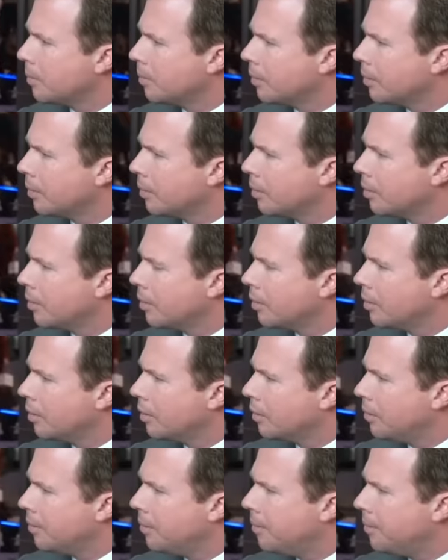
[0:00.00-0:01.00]

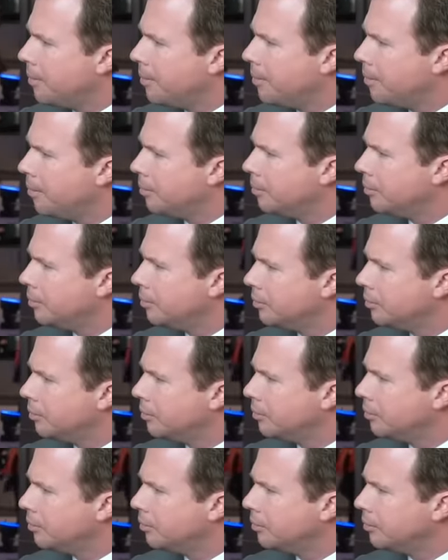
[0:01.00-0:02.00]

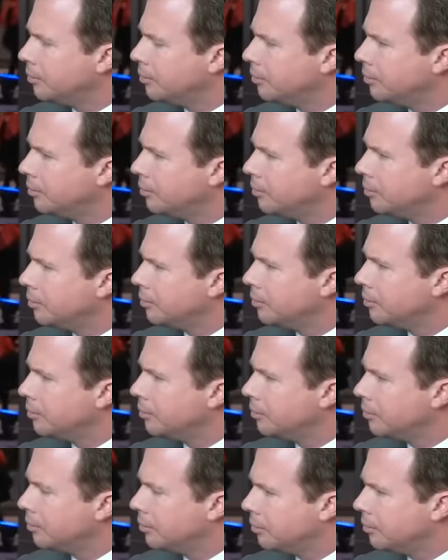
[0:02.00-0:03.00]

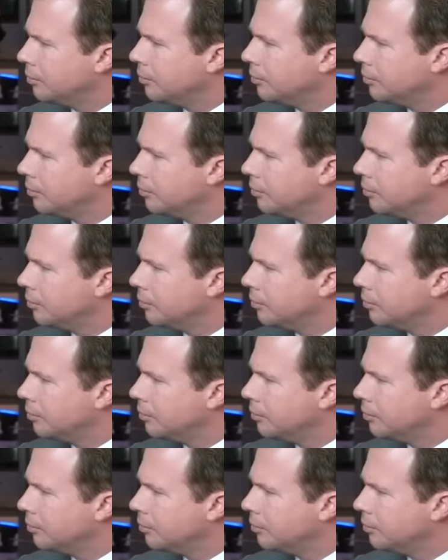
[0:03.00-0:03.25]
(silent)